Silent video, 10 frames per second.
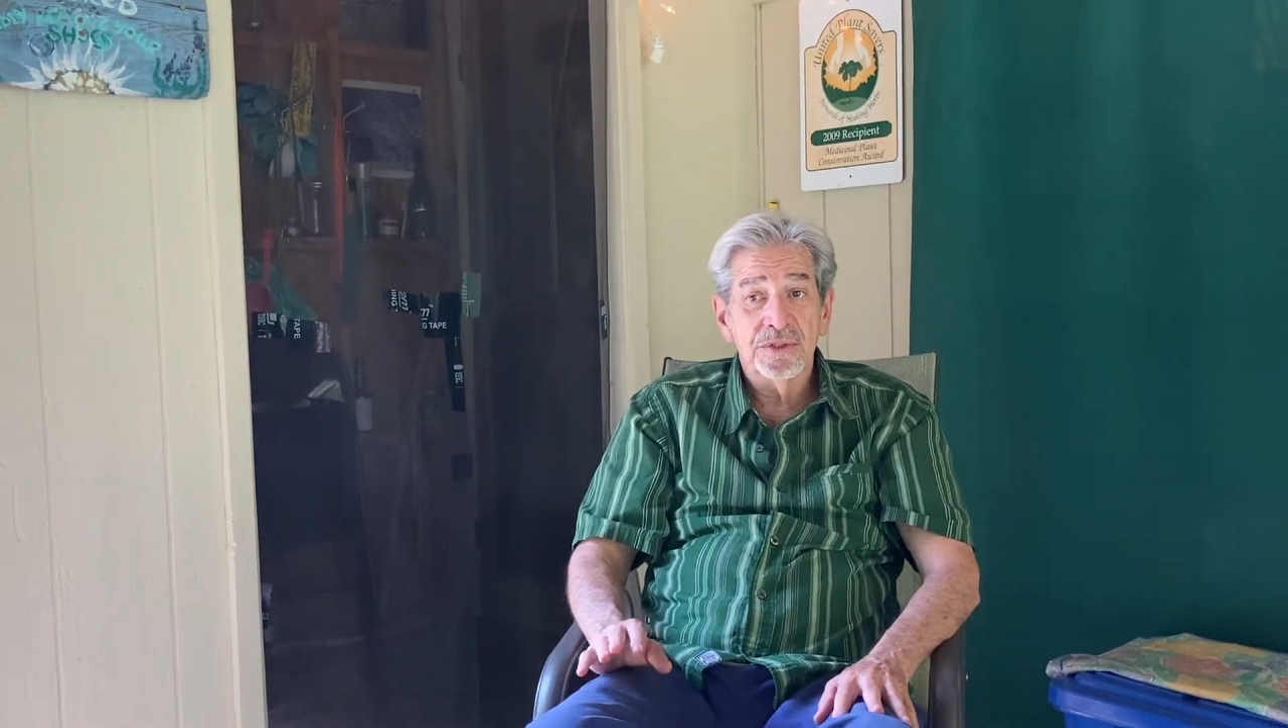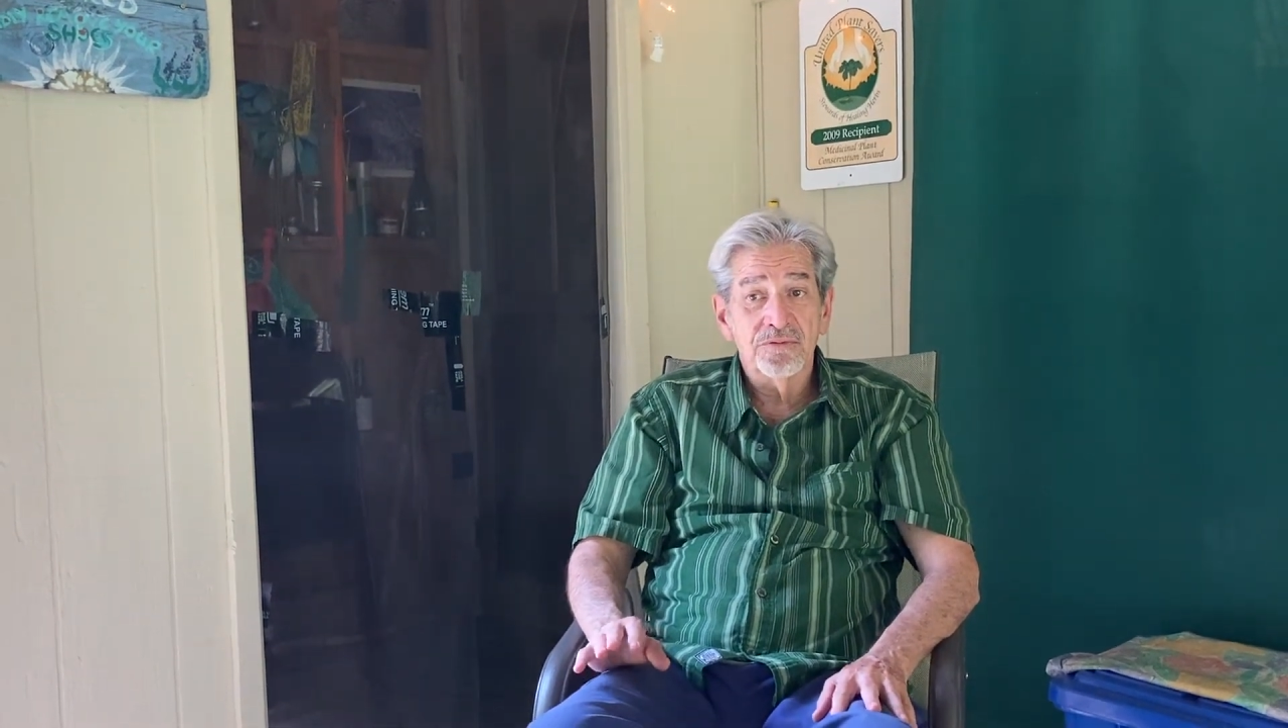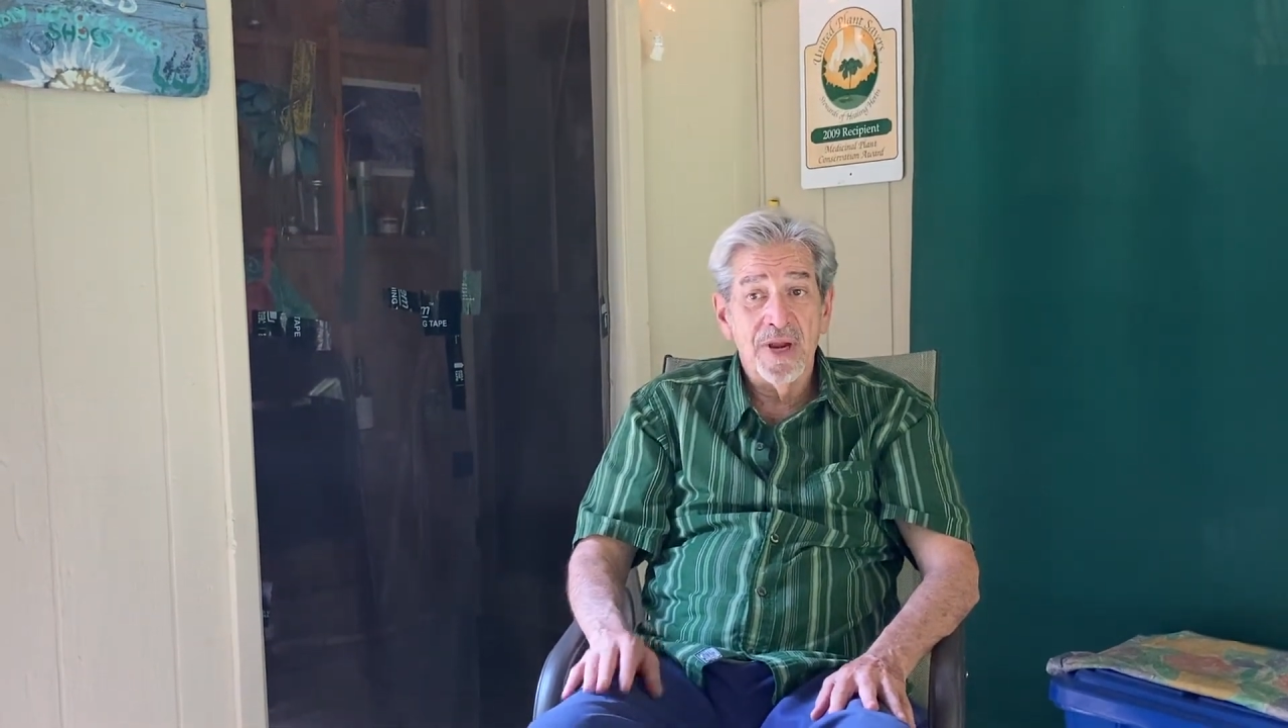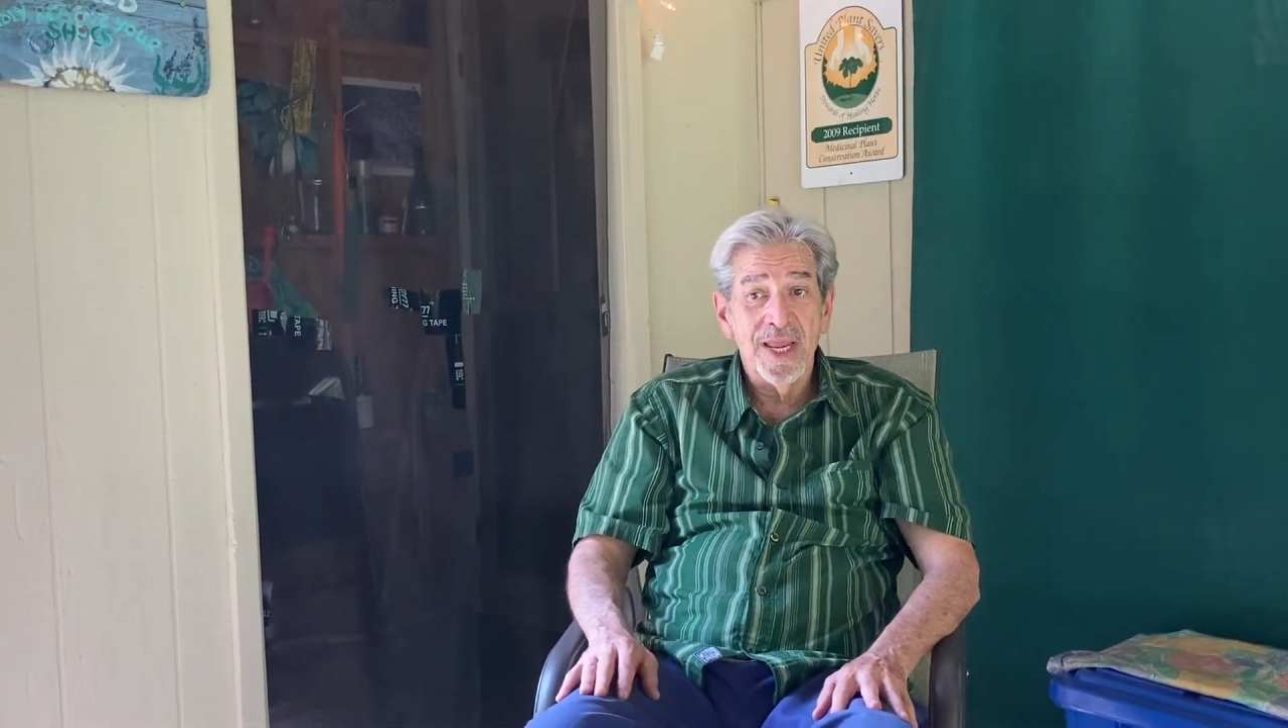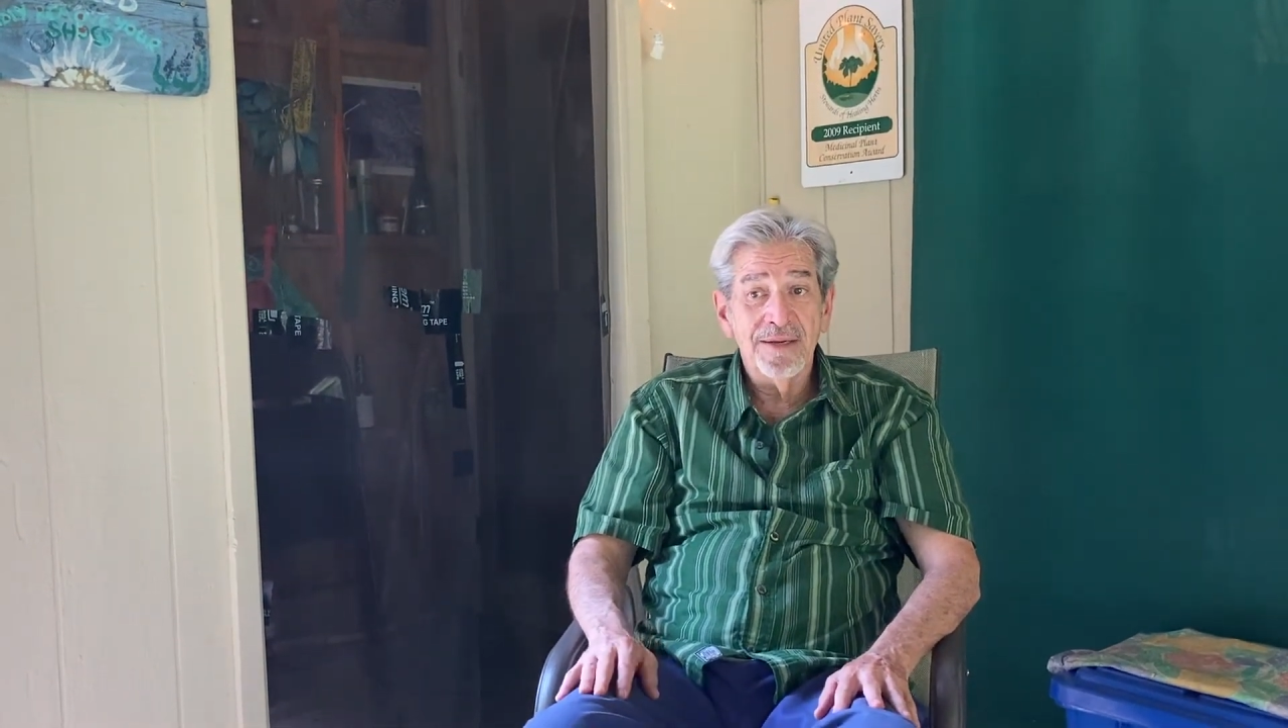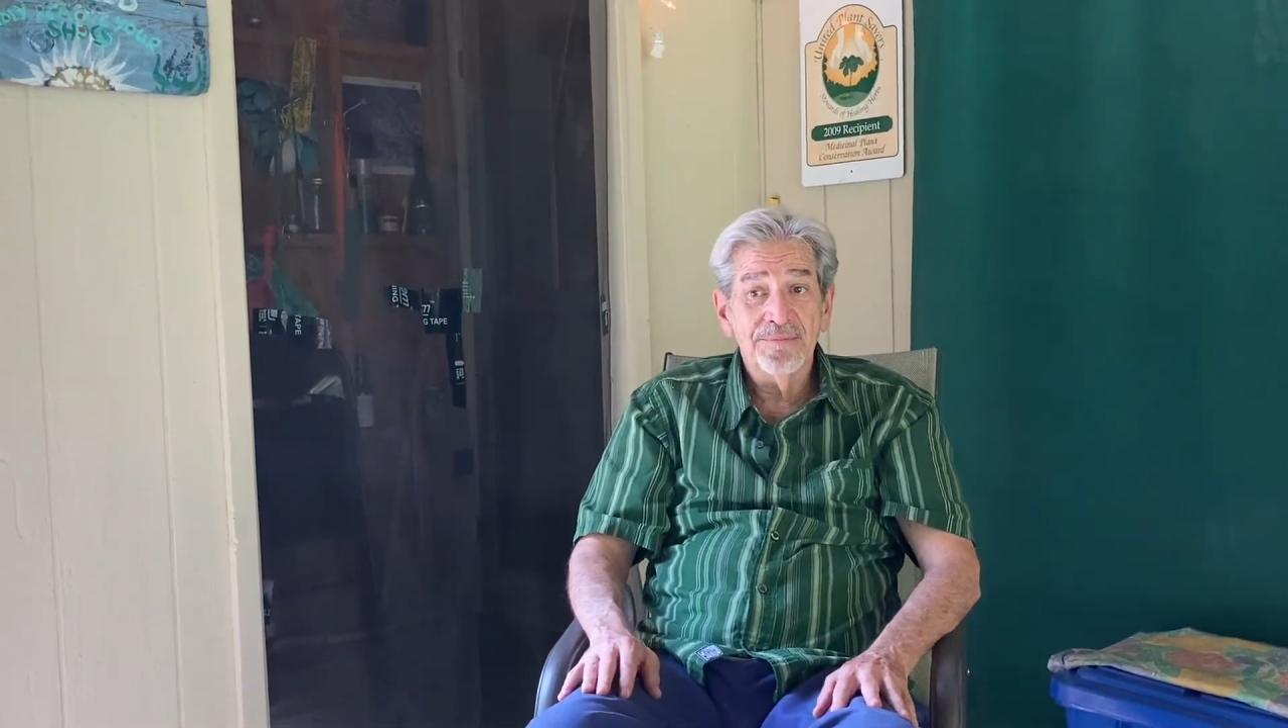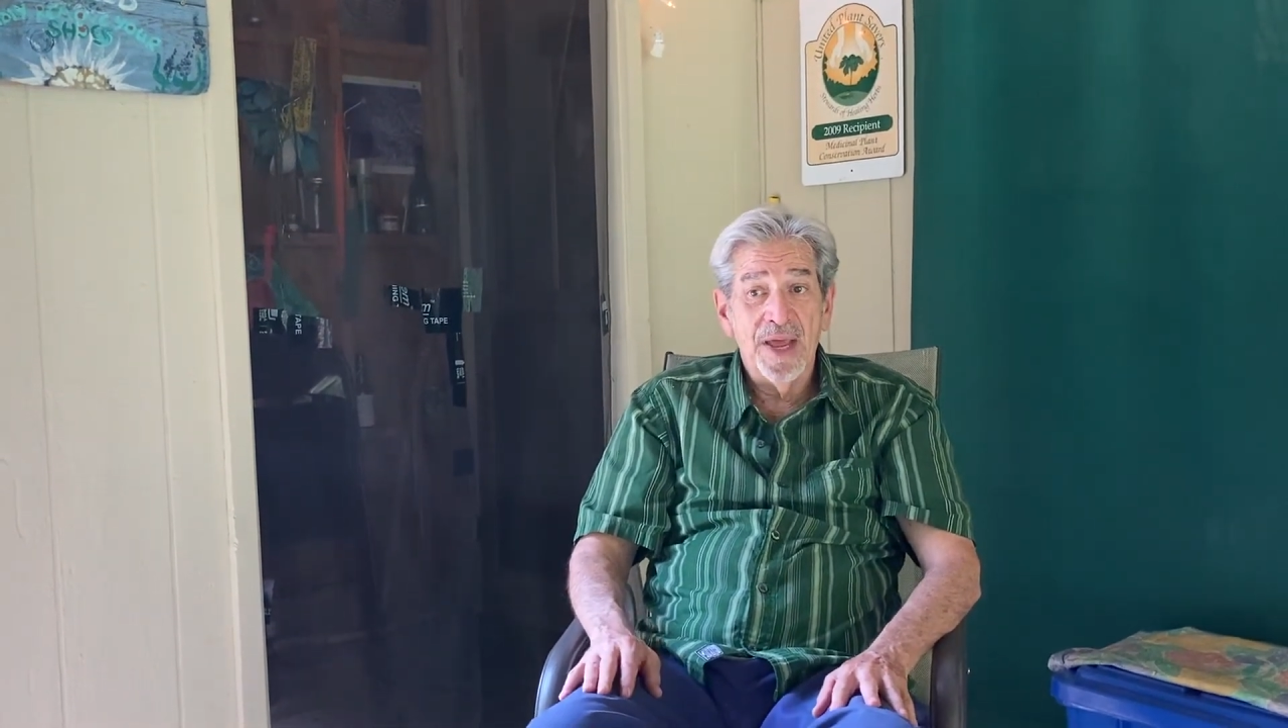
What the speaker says: the rain